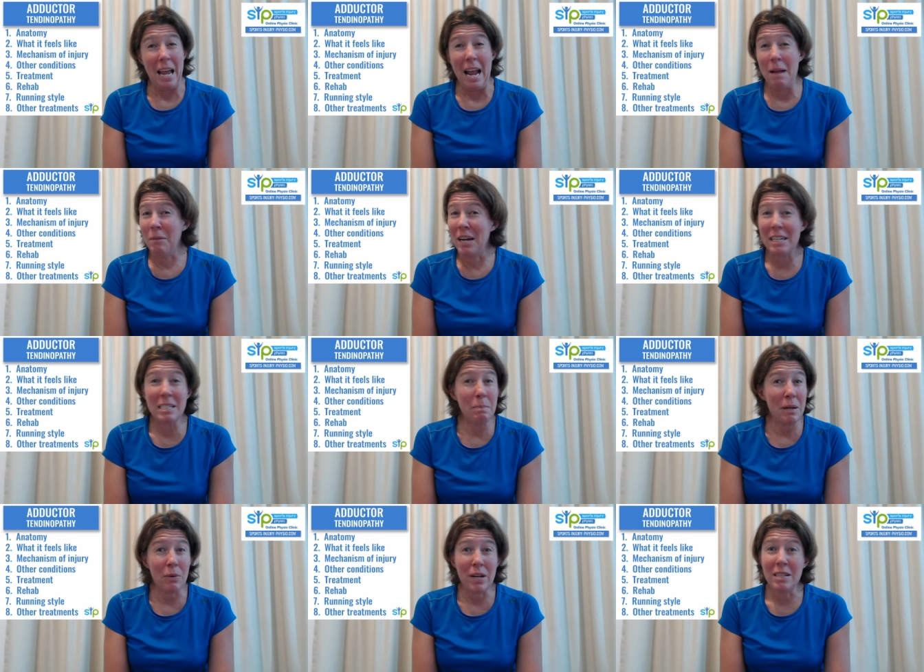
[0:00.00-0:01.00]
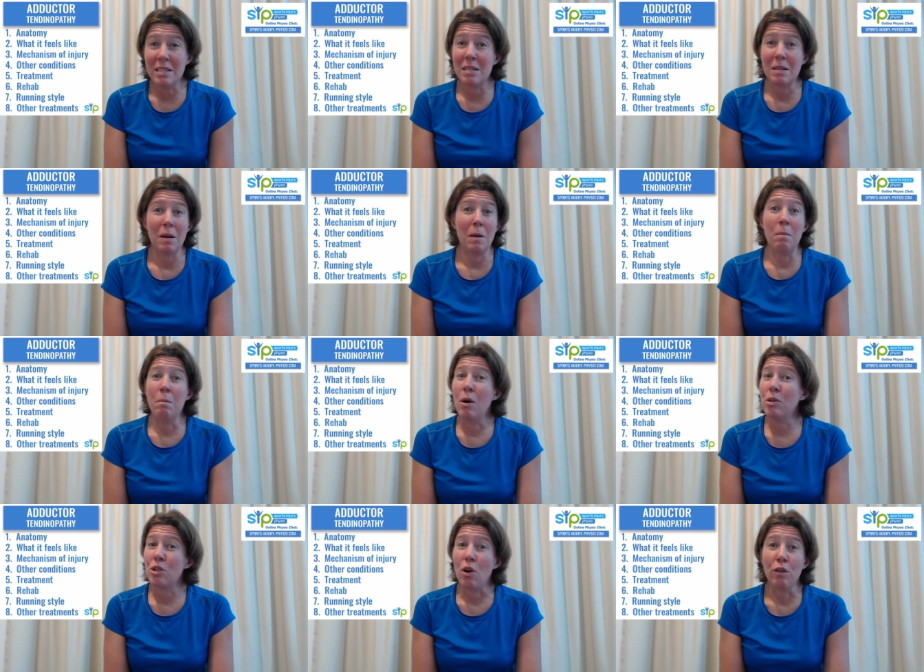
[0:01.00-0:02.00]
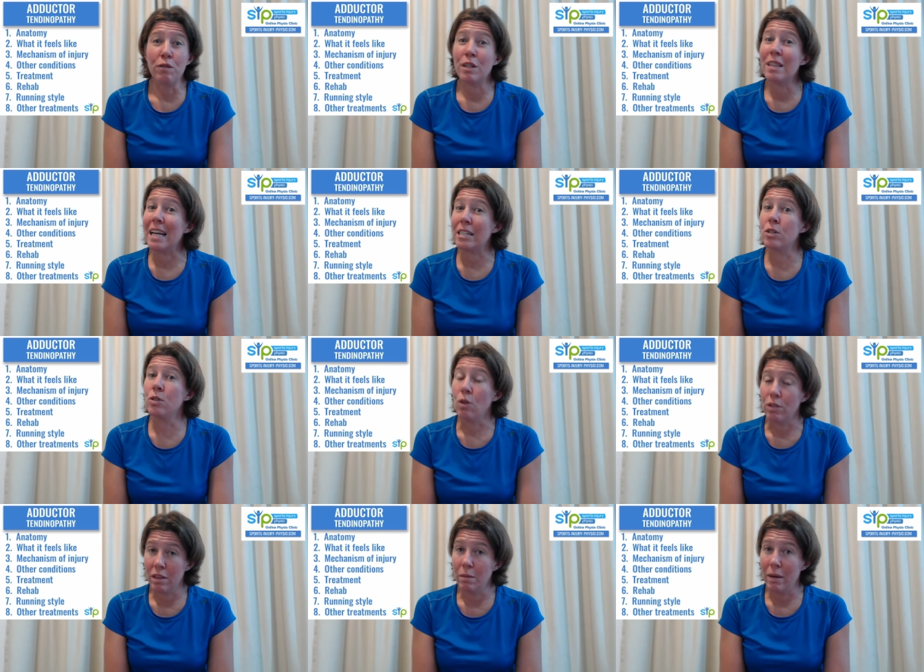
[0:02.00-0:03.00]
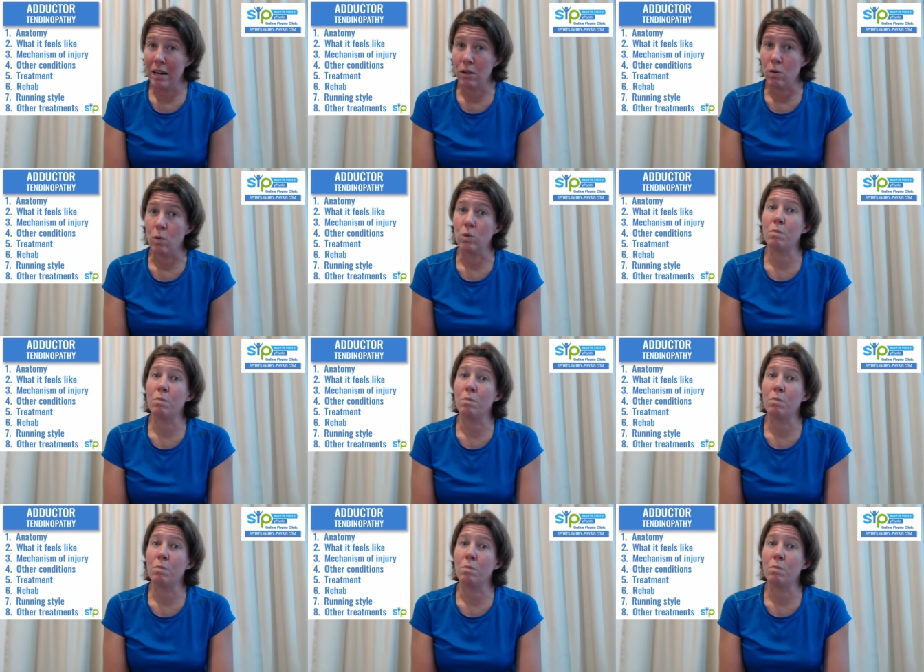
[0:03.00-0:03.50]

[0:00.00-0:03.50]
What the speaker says: In my experience, most often that's not the main cause.